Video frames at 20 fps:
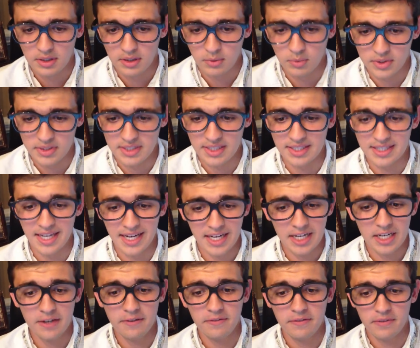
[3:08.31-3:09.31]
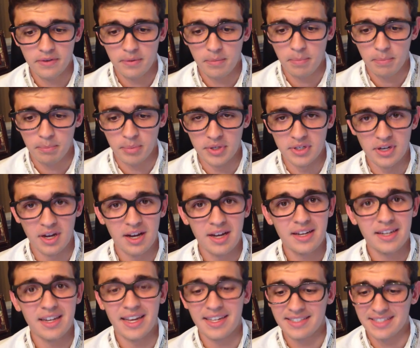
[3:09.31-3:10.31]
was the negative, but
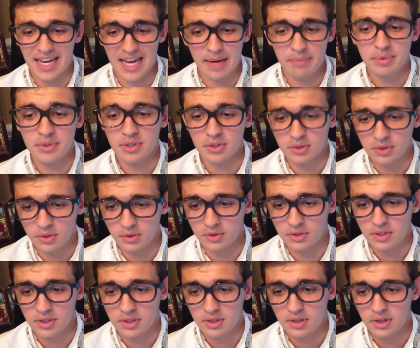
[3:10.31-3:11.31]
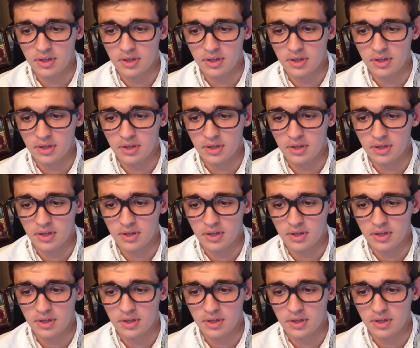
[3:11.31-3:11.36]
not as absolute,